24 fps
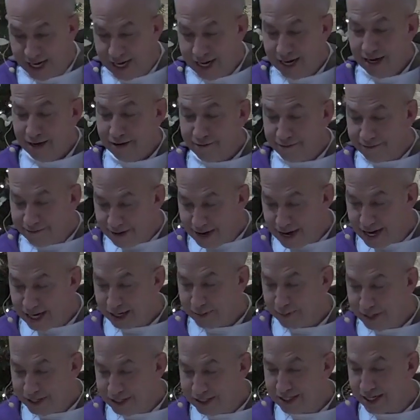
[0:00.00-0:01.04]
en un momento de
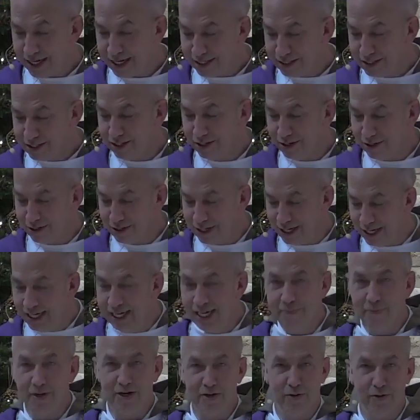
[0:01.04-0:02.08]

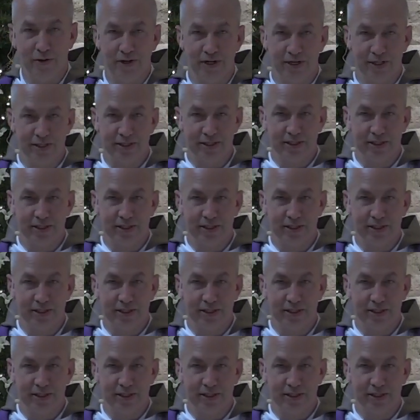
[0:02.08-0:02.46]
fragmentación